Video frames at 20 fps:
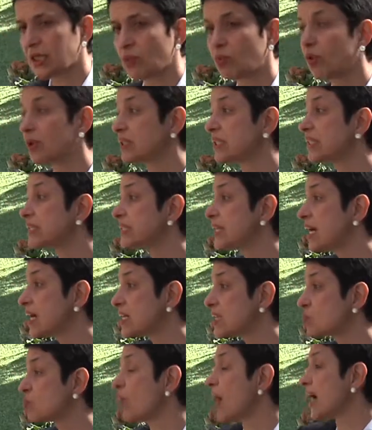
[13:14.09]
what it
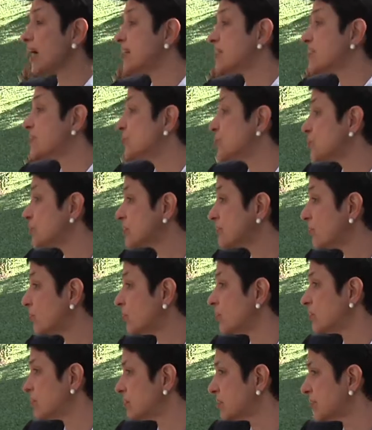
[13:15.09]
does, why it's
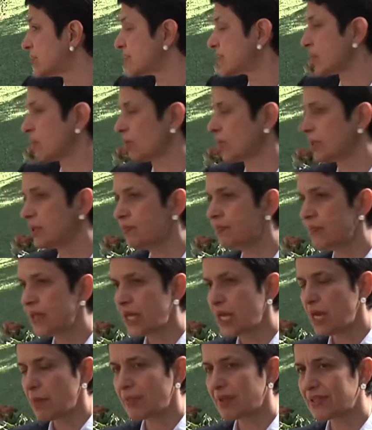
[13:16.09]
useful, and so on.
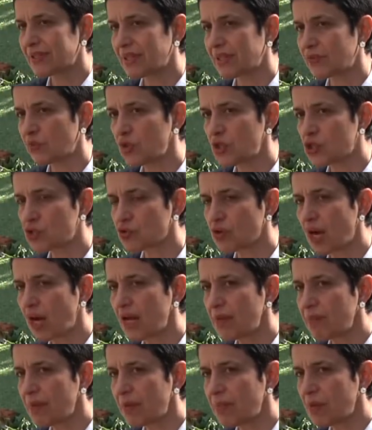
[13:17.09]
But that we
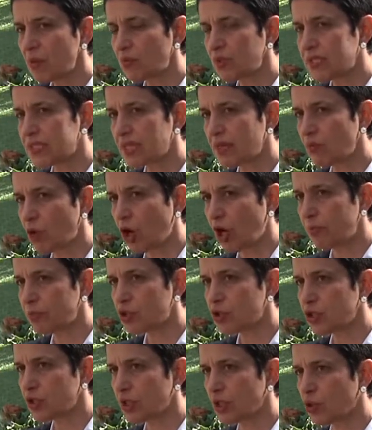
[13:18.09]
try maybe with some
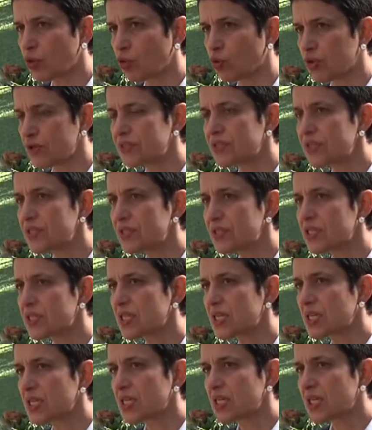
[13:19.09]
optional courses
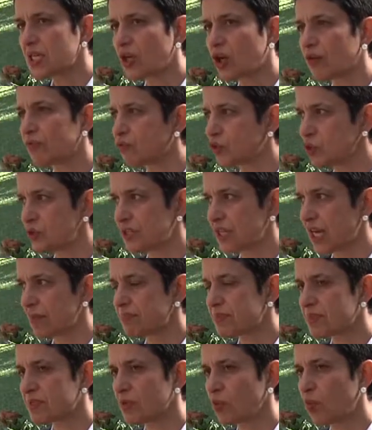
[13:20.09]
of two
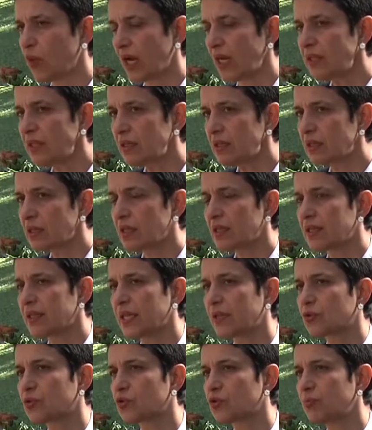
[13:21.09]
types. One
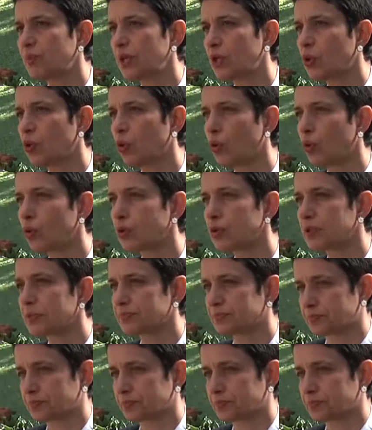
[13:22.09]
that could be called